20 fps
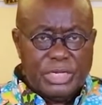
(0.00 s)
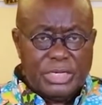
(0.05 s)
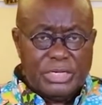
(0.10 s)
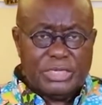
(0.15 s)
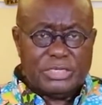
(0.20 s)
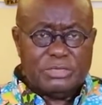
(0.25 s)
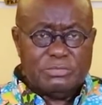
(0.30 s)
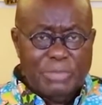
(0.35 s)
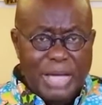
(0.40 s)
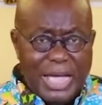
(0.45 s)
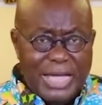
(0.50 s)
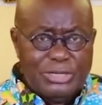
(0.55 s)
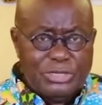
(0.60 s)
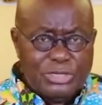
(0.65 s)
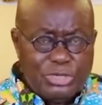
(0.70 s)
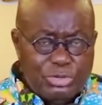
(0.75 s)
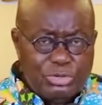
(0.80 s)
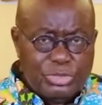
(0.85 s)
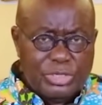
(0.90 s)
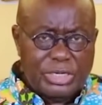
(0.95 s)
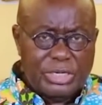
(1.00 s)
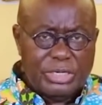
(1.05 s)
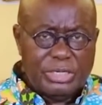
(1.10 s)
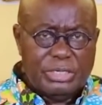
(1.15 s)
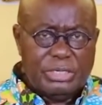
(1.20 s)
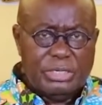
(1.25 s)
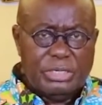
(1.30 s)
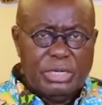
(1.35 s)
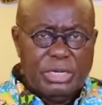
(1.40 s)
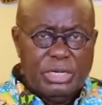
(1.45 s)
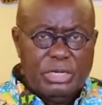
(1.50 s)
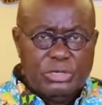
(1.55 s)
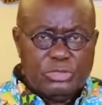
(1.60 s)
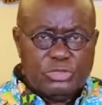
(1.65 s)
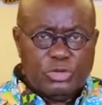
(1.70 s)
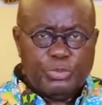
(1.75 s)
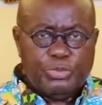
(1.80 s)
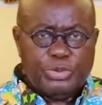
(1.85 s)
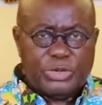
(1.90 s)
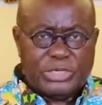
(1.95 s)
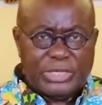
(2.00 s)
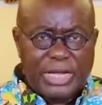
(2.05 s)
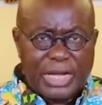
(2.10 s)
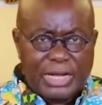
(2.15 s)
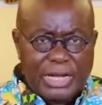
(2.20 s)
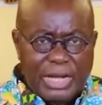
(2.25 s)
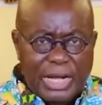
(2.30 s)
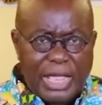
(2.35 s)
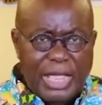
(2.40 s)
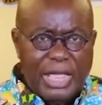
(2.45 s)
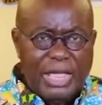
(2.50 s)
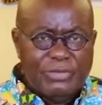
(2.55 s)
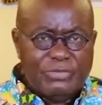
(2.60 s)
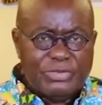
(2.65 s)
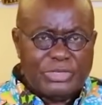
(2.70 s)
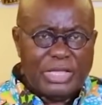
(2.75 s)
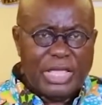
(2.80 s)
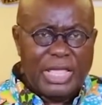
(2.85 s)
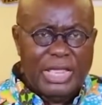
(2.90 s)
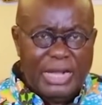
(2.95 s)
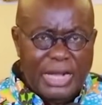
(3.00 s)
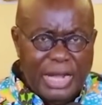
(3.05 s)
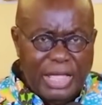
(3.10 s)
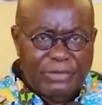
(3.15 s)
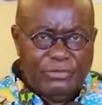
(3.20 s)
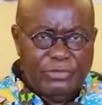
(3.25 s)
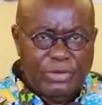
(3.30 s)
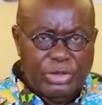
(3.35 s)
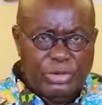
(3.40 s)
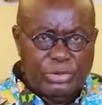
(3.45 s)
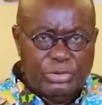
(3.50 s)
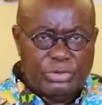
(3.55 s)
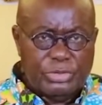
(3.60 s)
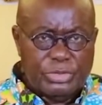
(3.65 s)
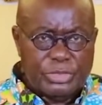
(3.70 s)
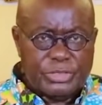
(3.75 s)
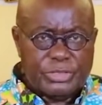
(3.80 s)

It is my duty to protect lives and livelihoods.